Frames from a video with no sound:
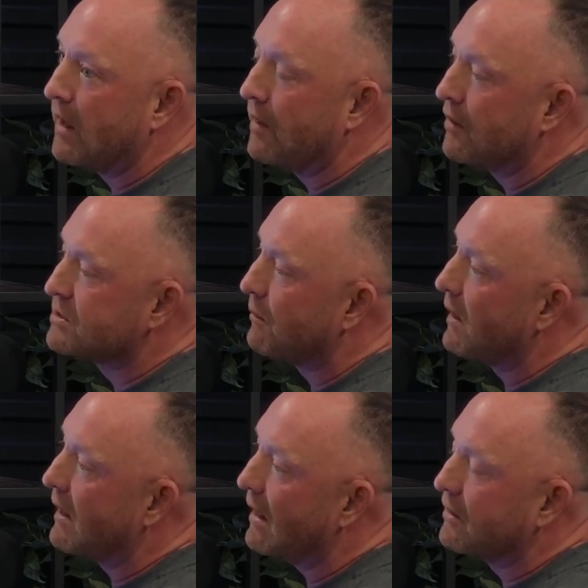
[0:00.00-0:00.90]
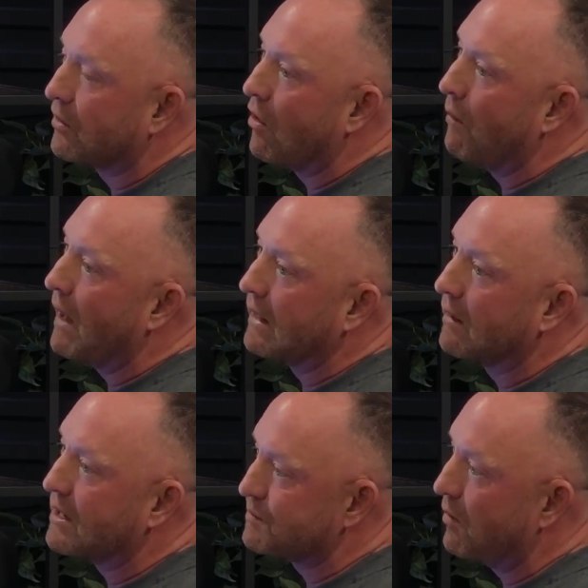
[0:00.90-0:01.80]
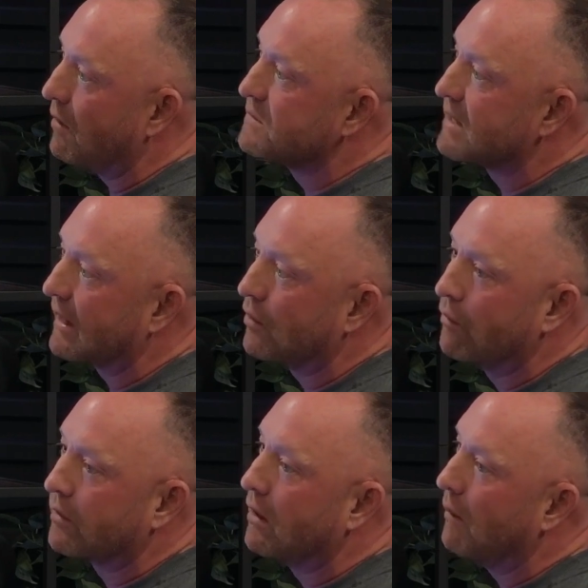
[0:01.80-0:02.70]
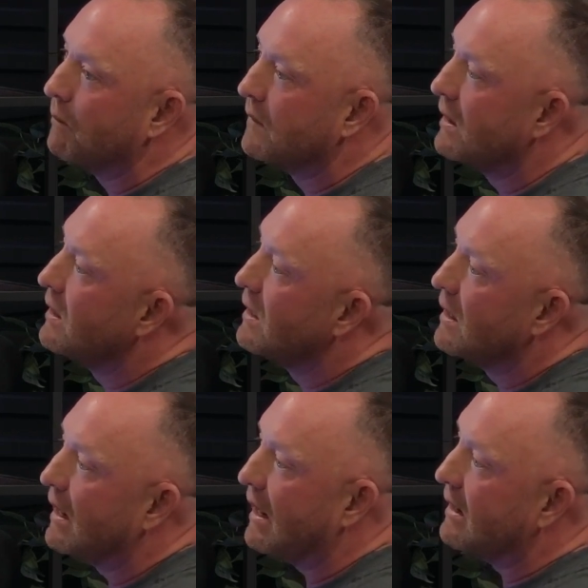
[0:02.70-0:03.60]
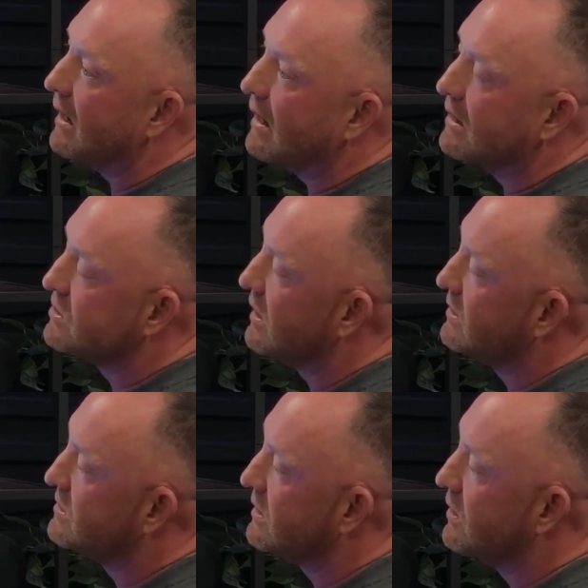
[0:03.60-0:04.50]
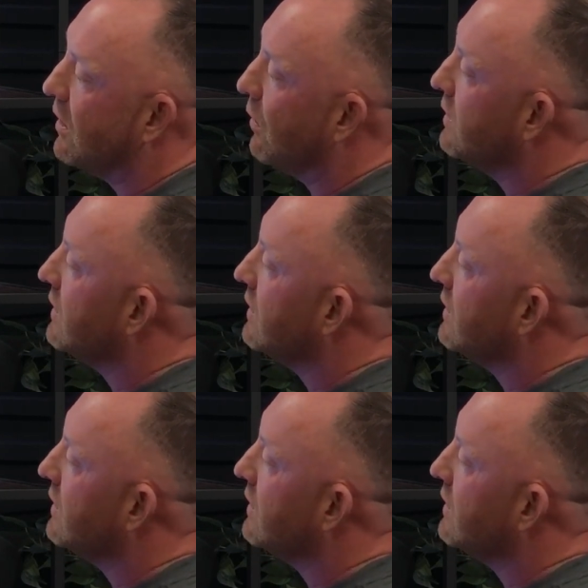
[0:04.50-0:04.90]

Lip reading: And there's some, and I like to call them high class problems that I can overcome. And it's you know,